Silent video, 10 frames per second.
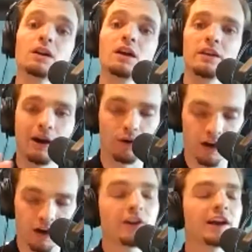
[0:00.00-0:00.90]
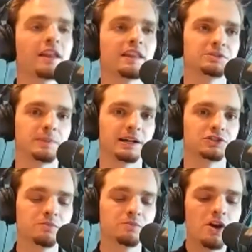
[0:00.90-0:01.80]
Now, on the other end of that
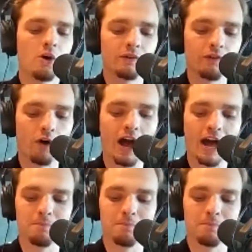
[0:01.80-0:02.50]
spectrum, we've all had